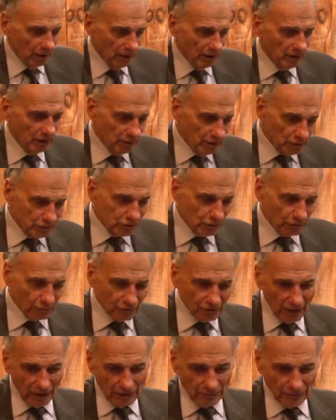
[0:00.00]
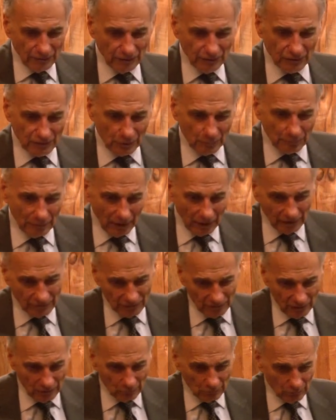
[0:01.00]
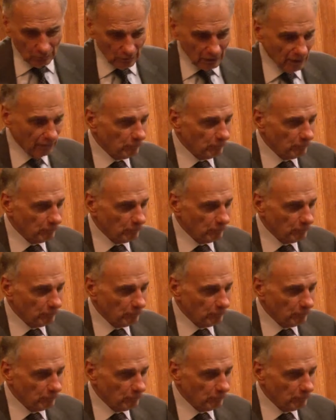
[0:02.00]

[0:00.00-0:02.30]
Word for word: an initial savings deposit when